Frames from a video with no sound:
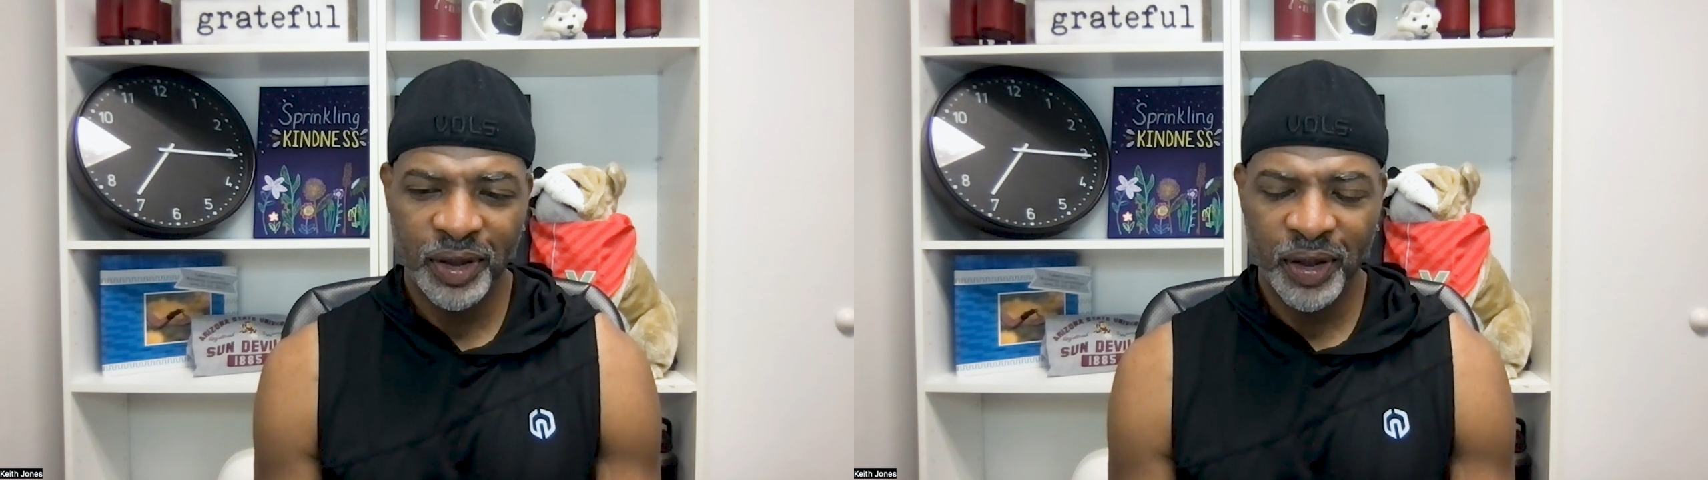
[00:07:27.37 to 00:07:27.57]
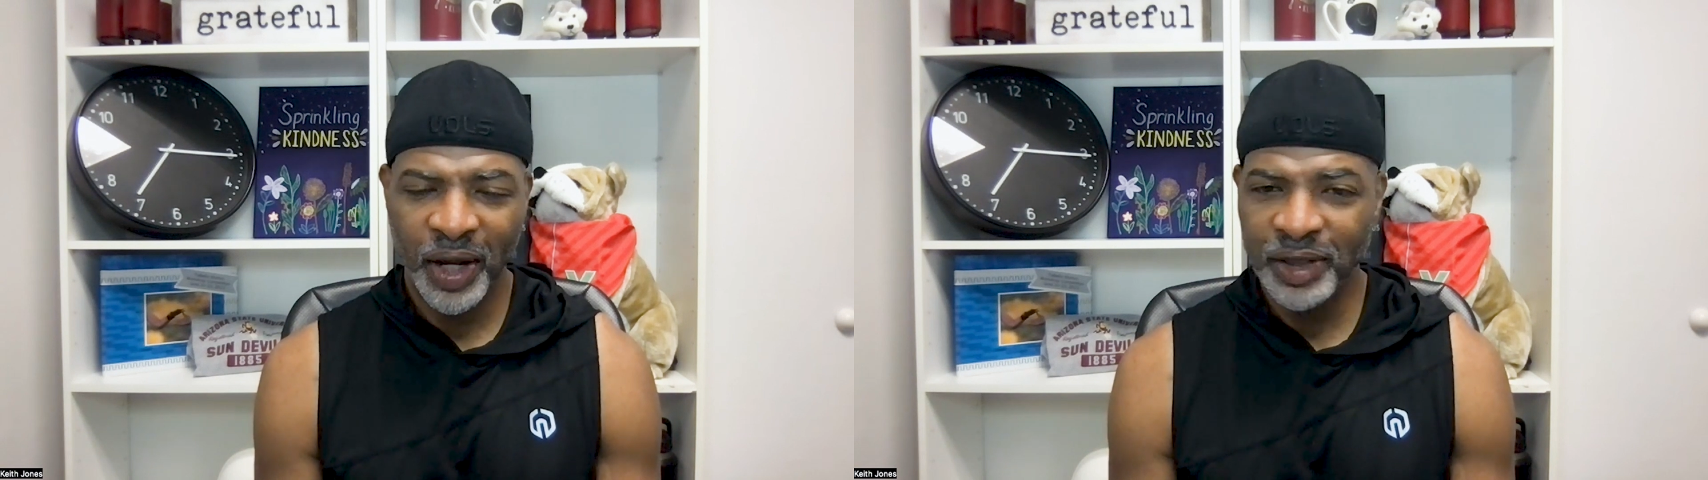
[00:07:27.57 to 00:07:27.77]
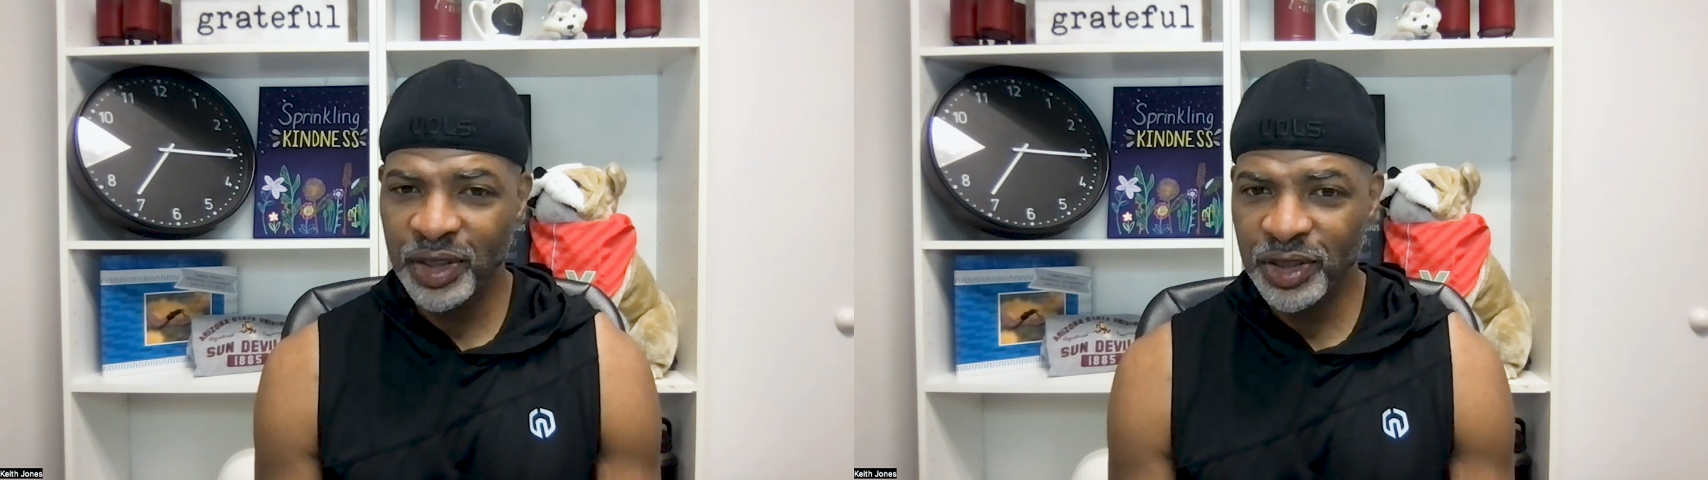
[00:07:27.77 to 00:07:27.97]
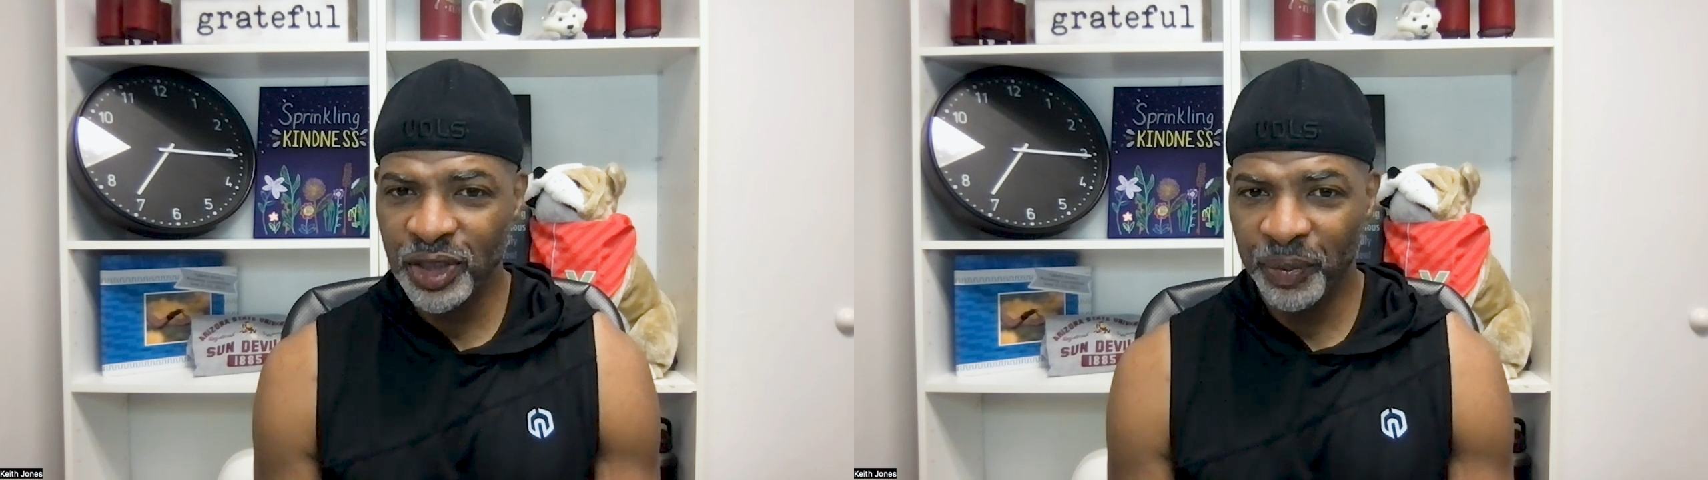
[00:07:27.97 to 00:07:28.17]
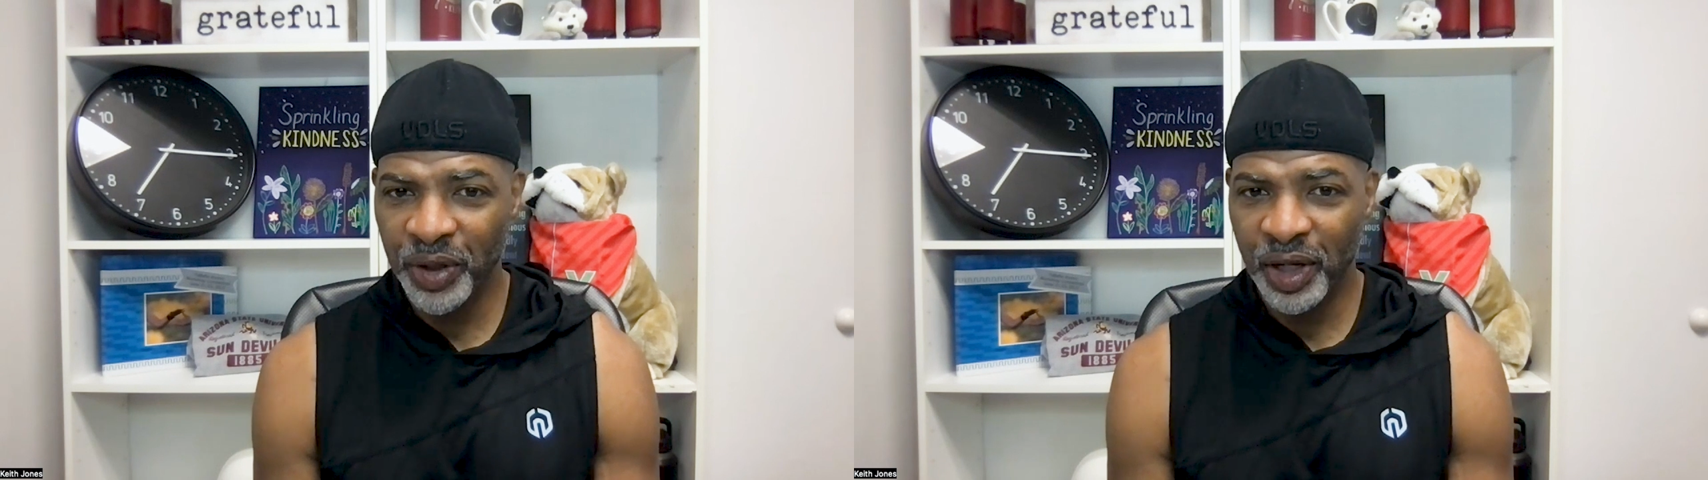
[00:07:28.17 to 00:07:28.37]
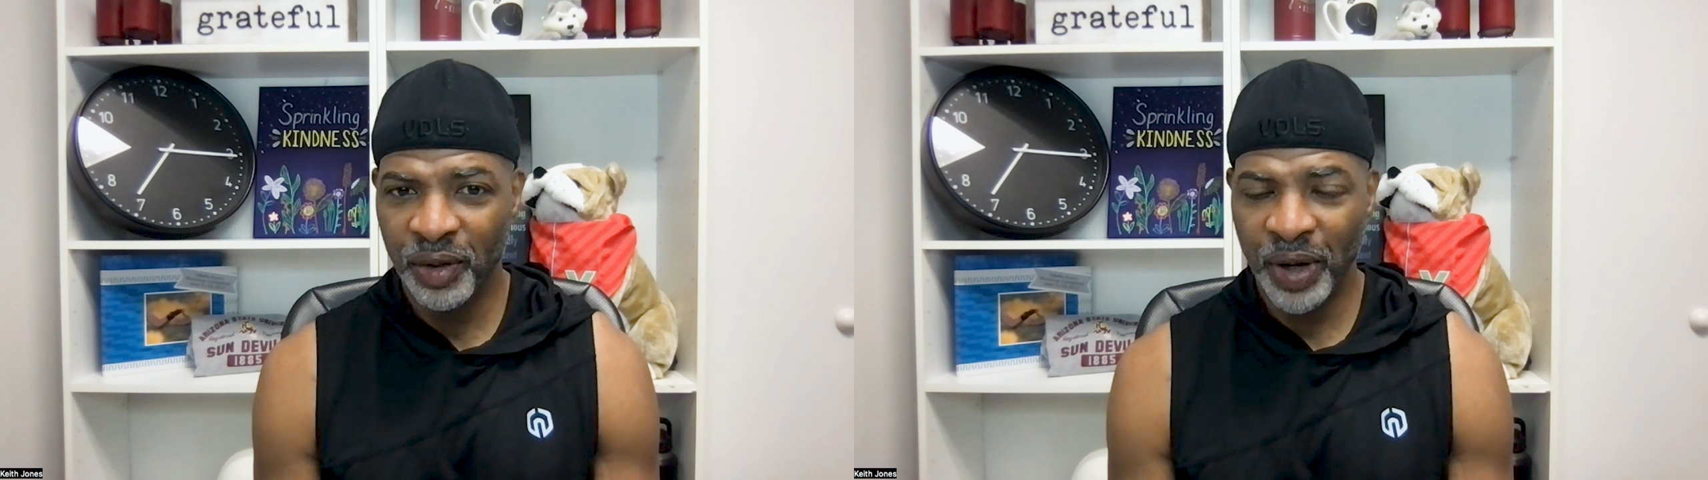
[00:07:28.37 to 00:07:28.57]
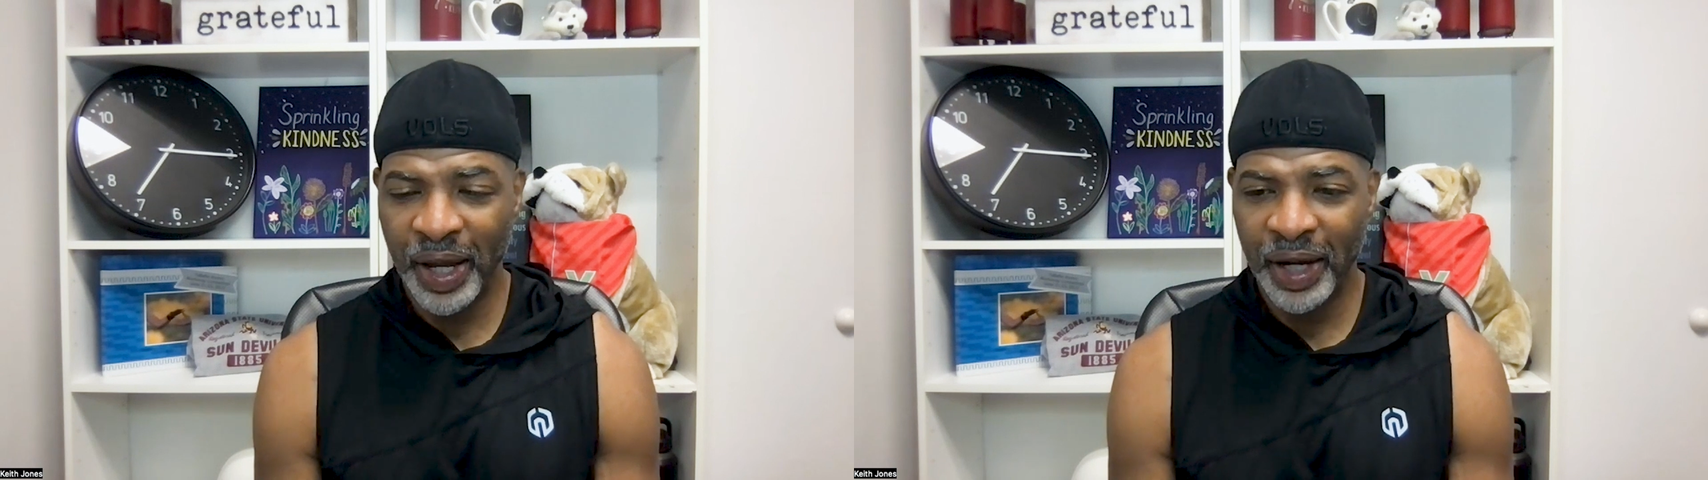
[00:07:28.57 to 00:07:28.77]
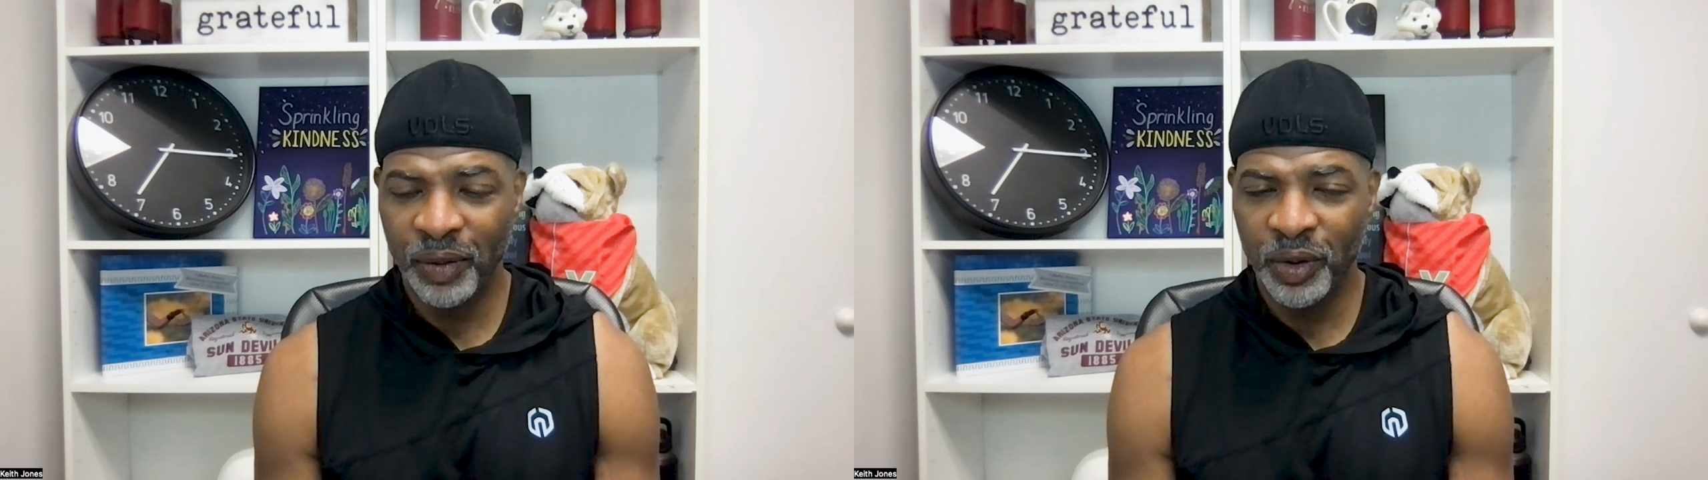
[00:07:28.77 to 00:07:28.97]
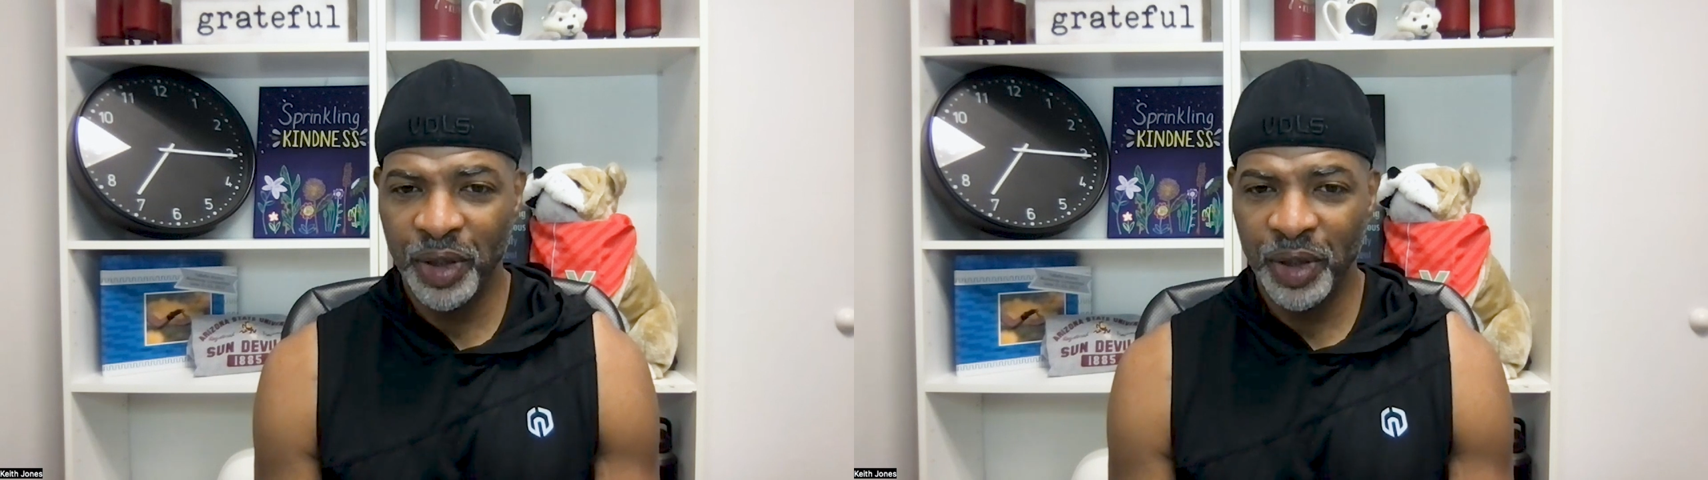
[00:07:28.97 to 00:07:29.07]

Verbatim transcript: not just simply interact with